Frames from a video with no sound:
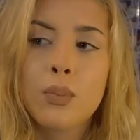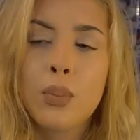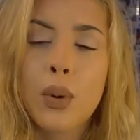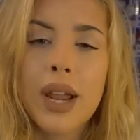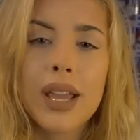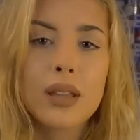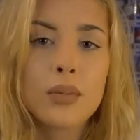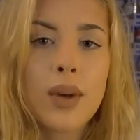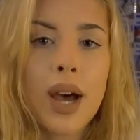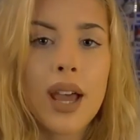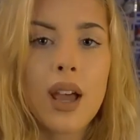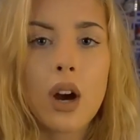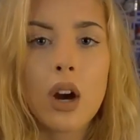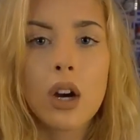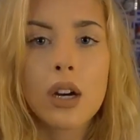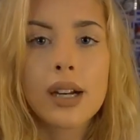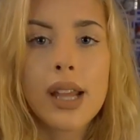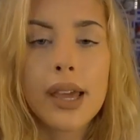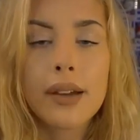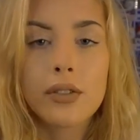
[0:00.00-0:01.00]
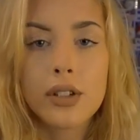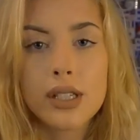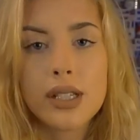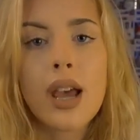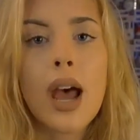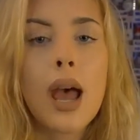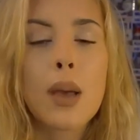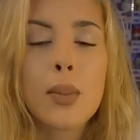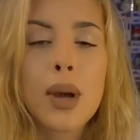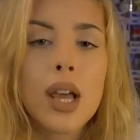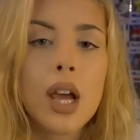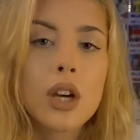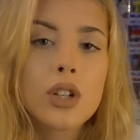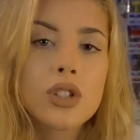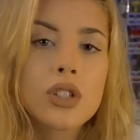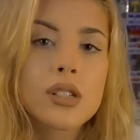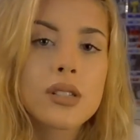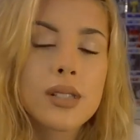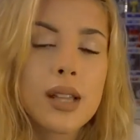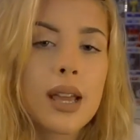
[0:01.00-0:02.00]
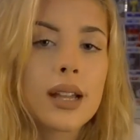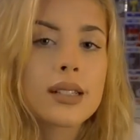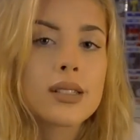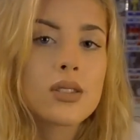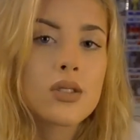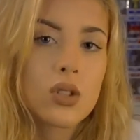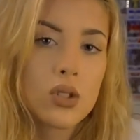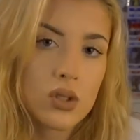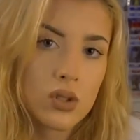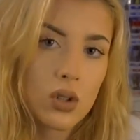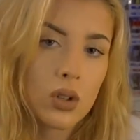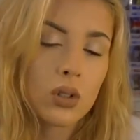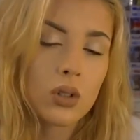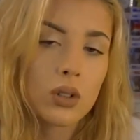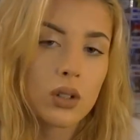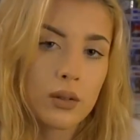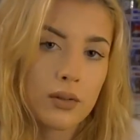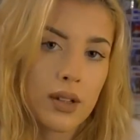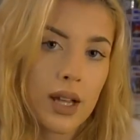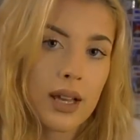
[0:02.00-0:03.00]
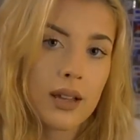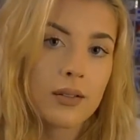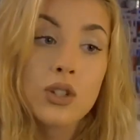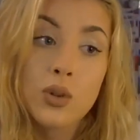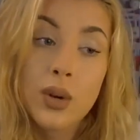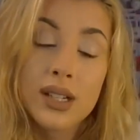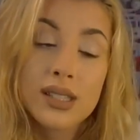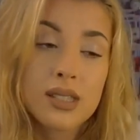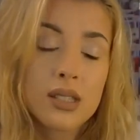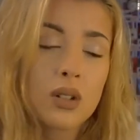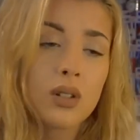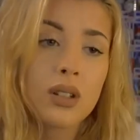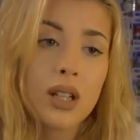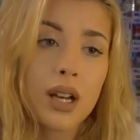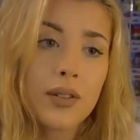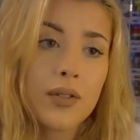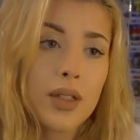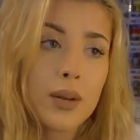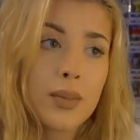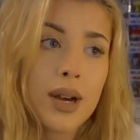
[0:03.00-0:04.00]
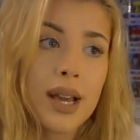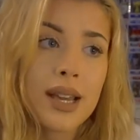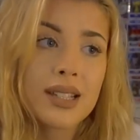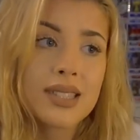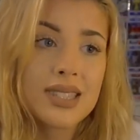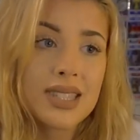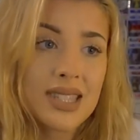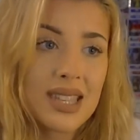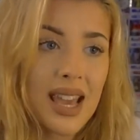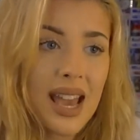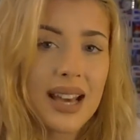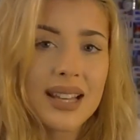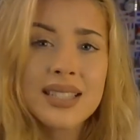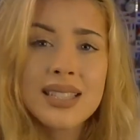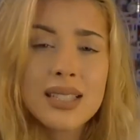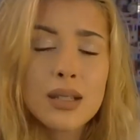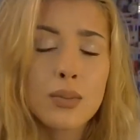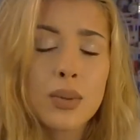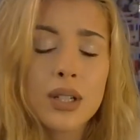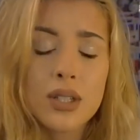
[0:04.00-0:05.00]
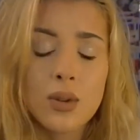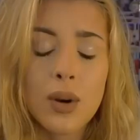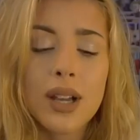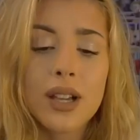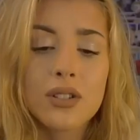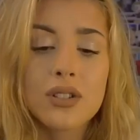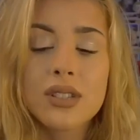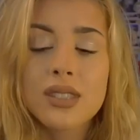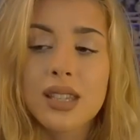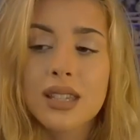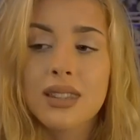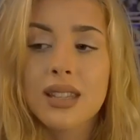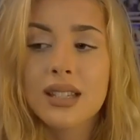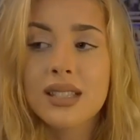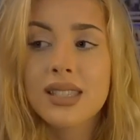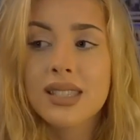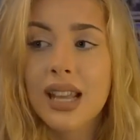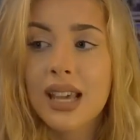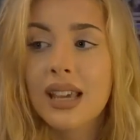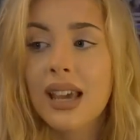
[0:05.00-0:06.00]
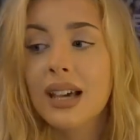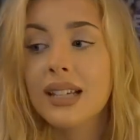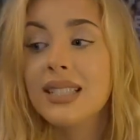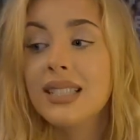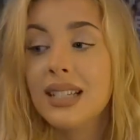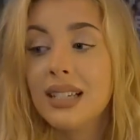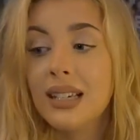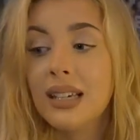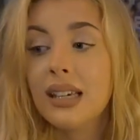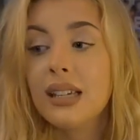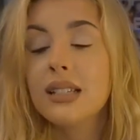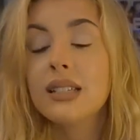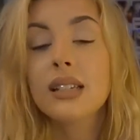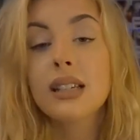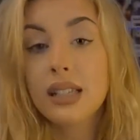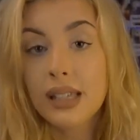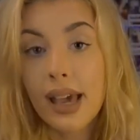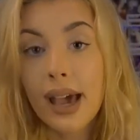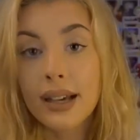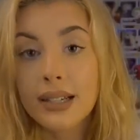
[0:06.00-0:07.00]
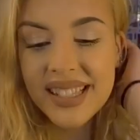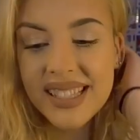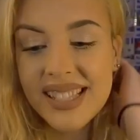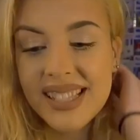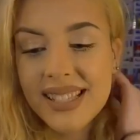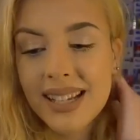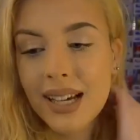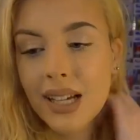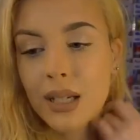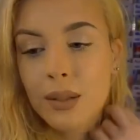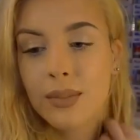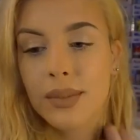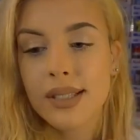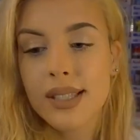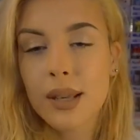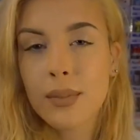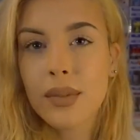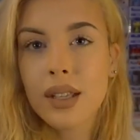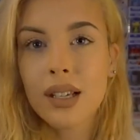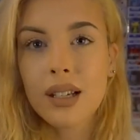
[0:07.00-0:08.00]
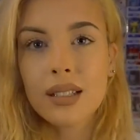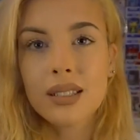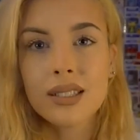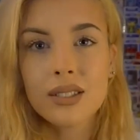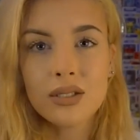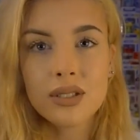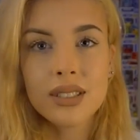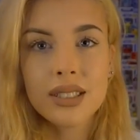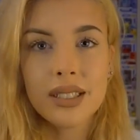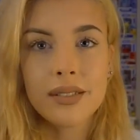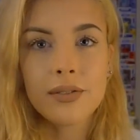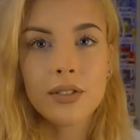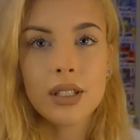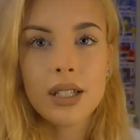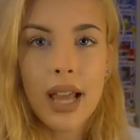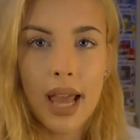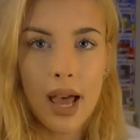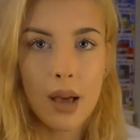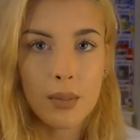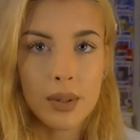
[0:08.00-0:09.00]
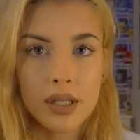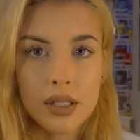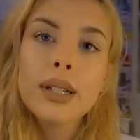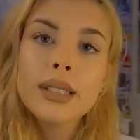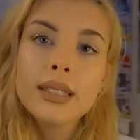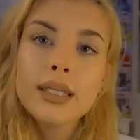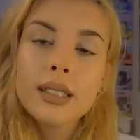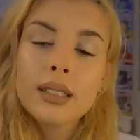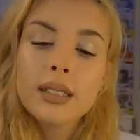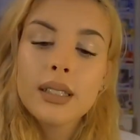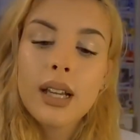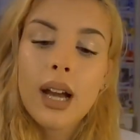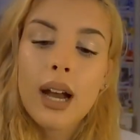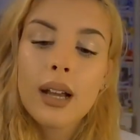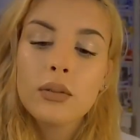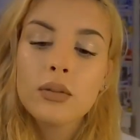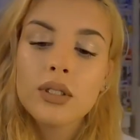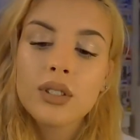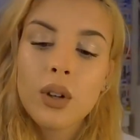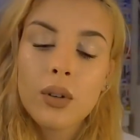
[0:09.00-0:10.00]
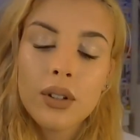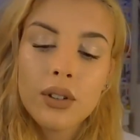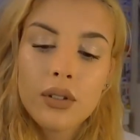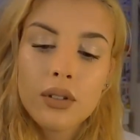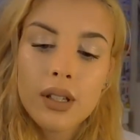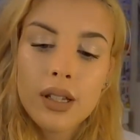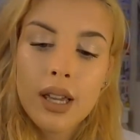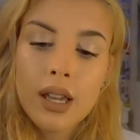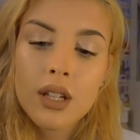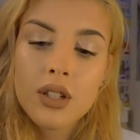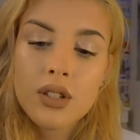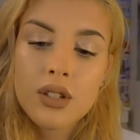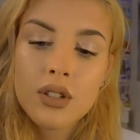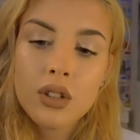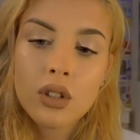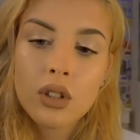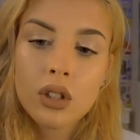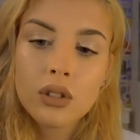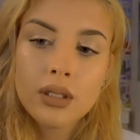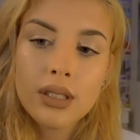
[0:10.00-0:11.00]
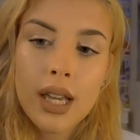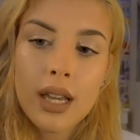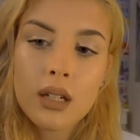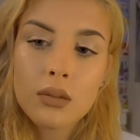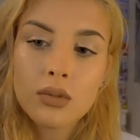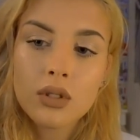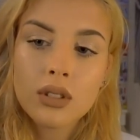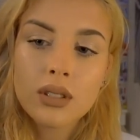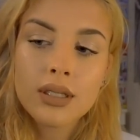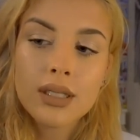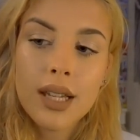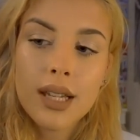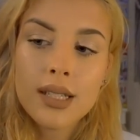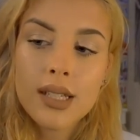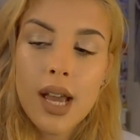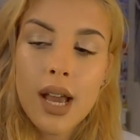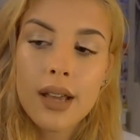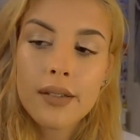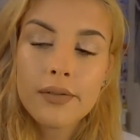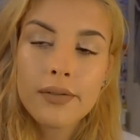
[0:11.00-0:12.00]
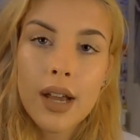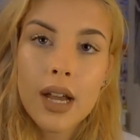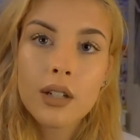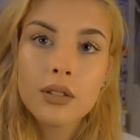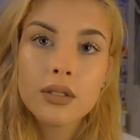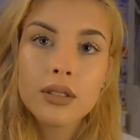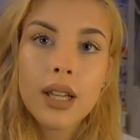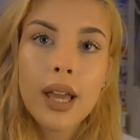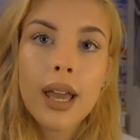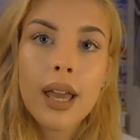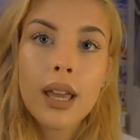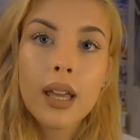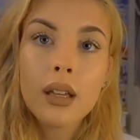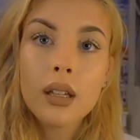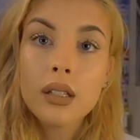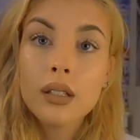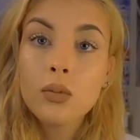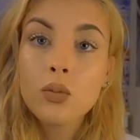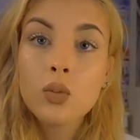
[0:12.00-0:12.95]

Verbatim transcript: break my heart every time. I understand it's the circle of life. Do I still love the mice? Yes. But do I understand that a snake has to eat? Yeah. This time, something a little different happened. Basically, I was going through the cages to close animals and I found a